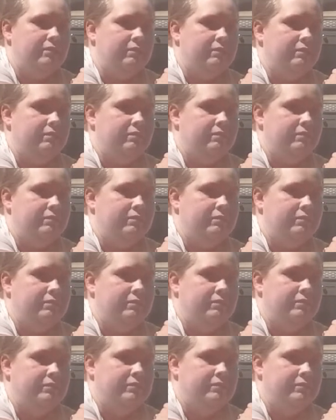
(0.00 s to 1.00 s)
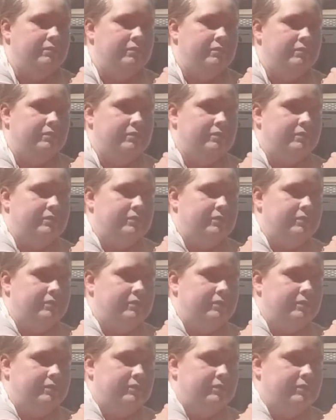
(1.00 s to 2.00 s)

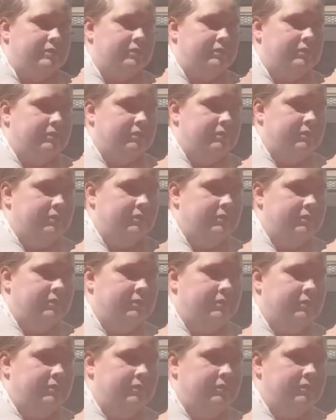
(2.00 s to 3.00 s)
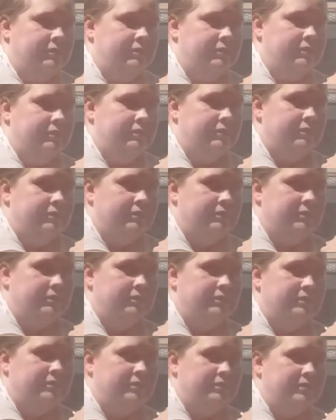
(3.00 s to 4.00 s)

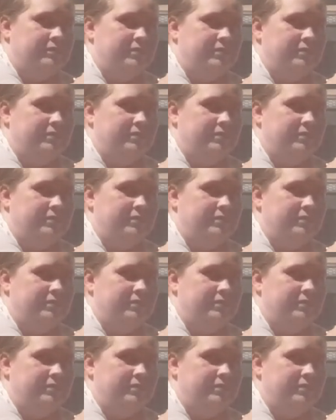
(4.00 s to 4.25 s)
(no one is talking)